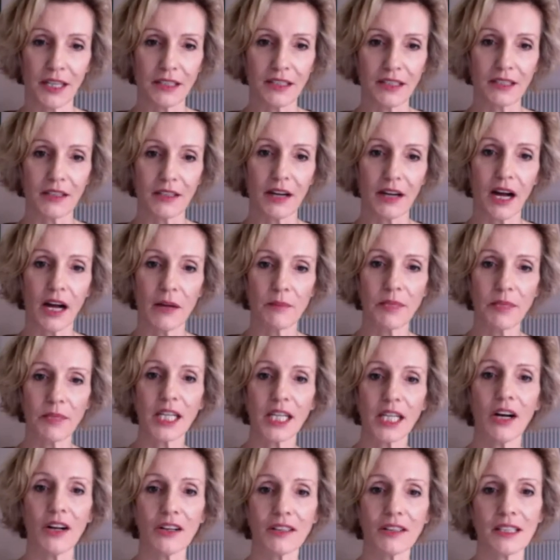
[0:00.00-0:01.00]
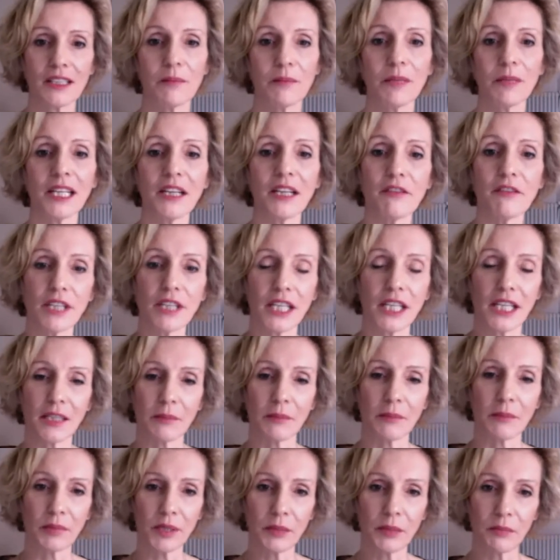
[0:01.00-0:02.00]
So because I'm living
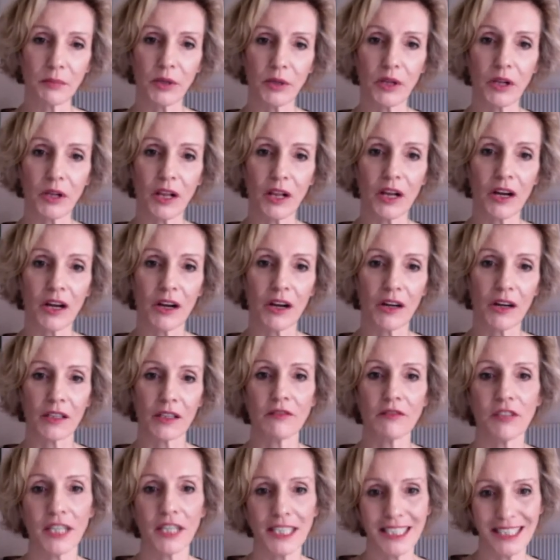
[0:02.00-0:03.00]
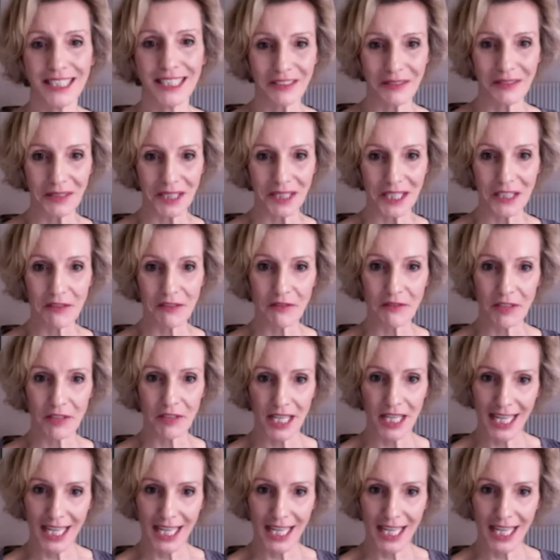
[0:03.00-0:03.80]
it, people are invited to live